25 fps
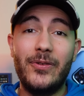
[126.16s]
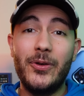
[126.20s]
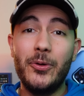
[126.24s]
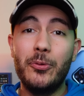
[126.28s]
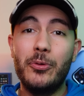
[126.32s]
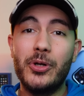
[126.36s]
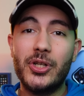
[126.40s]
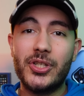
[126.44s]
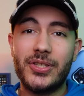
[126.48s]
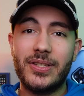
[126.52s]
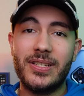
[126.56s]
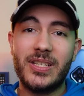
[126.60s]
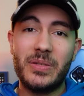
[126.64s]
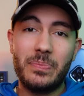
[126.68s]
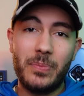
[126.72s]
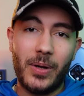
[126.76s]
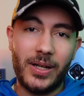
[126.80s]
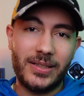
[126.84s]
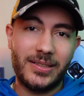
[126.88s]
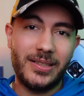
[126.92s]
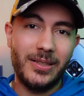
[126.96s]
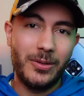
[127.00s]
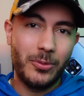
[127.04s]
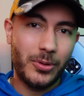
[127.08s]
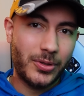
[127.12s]
you wish this
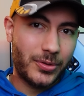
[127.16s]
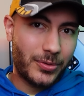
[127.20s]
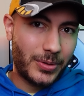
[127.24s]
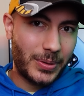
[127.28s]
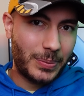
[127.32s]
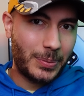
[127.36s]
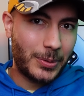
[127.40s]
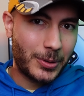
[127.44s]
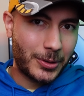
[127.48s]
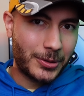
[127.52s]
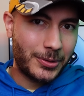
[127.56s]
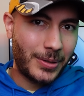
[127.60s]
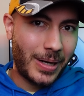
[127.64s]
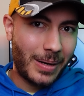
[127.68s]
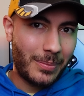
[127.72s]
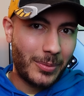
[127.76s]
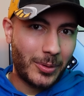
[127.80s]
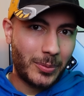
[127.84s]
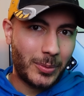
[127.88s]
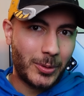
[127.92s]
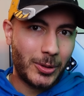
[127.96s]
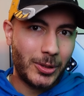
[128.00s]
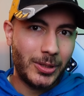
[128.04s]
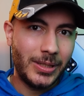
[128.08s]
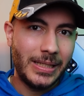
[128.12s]
button was
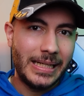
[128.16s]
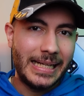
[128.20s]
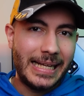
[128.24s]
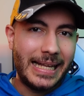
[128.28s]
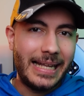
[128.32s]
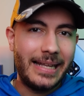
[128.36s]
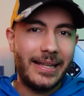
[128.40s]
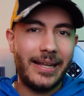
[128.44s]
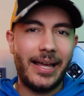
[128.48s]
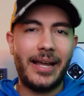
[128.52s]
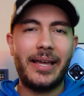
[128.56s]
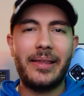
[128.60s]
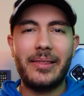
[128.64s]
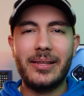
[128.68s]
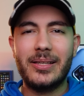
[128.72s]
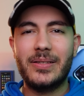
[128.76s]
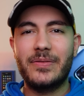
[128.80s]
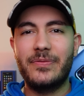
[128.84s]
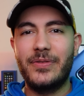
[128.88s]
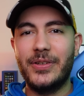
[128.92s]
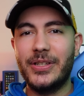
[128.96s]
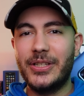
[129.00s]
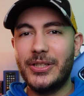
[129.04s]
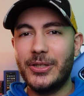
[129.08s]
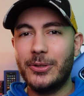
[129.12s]
reprogrammable, like this
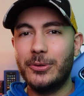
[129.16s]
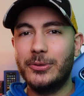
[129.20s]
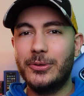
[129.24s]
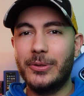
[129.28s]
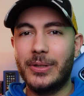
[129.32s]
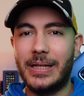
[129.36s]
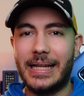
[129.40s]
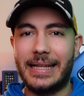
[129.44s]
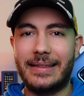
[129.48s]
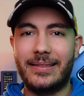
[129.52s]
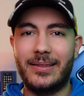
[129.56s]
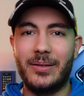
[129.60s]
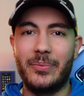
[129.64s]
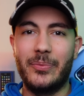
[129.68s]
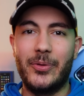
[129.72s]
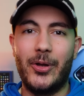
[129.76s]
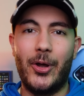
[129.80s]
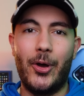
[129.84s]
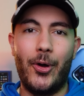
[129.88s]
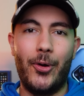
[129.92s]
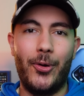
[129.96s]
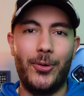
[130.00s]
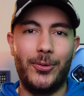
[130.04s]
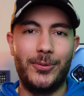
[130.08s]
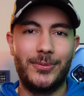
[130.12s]
video to let them
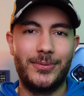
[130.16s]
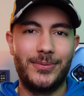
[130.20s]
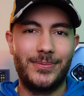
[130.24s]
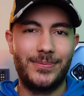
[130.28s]
know.